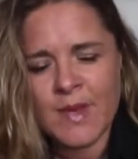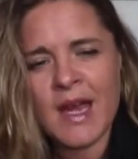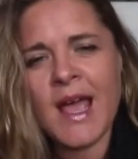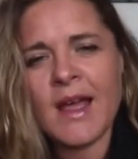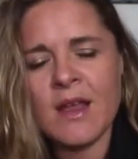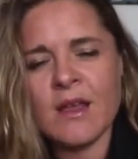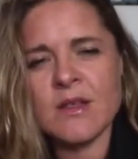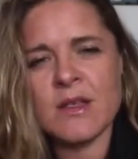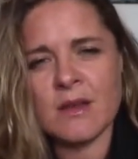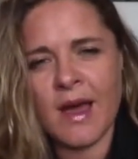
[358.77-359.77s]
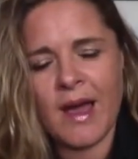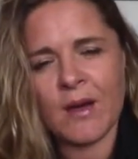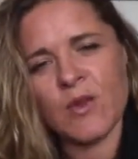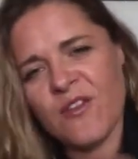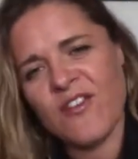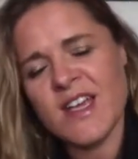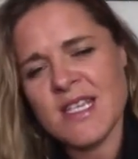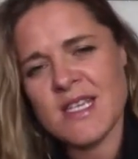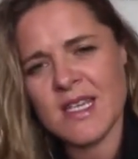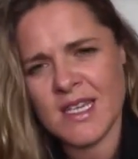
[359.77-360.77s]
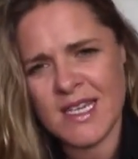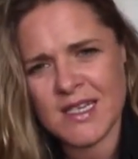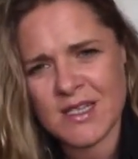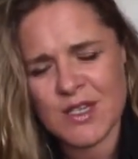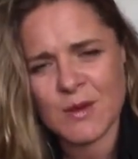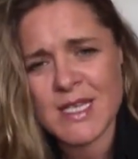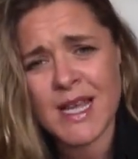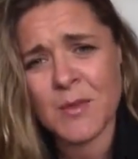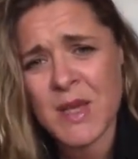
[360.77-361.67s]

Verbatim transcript: And how do you do that? Well, the first thing you need to do is get a